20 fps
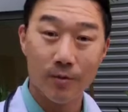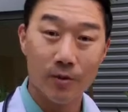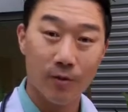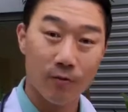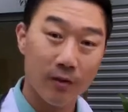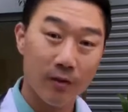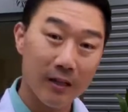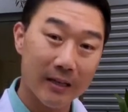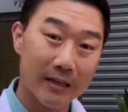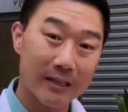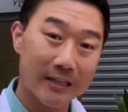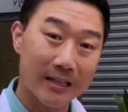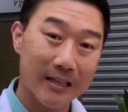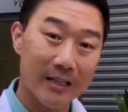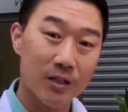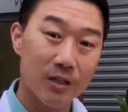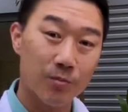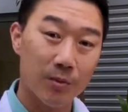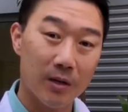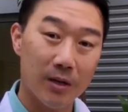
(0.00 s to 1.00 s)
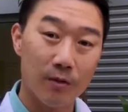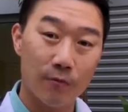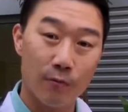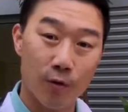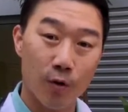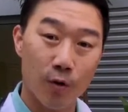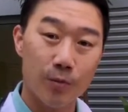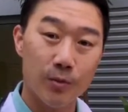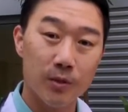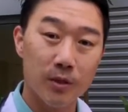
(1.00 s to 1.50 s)
to really teach me the
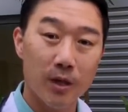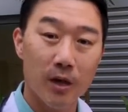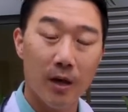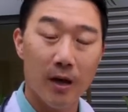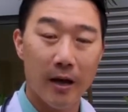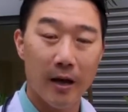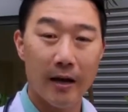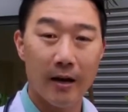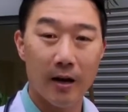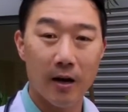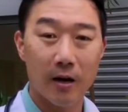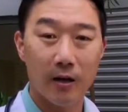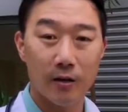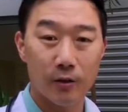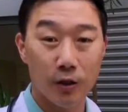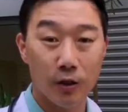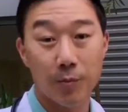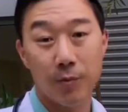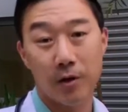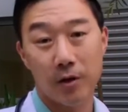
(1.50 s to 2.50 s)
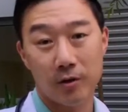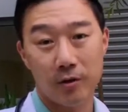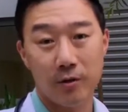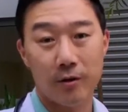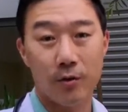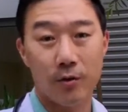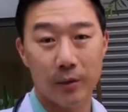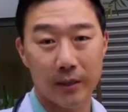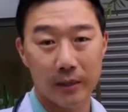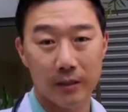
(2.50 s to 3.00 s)
ropes and took me under
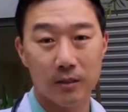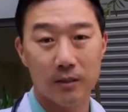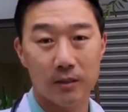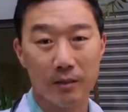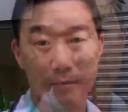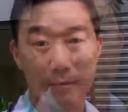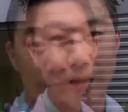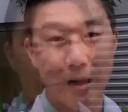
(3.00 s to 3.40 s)
their wings.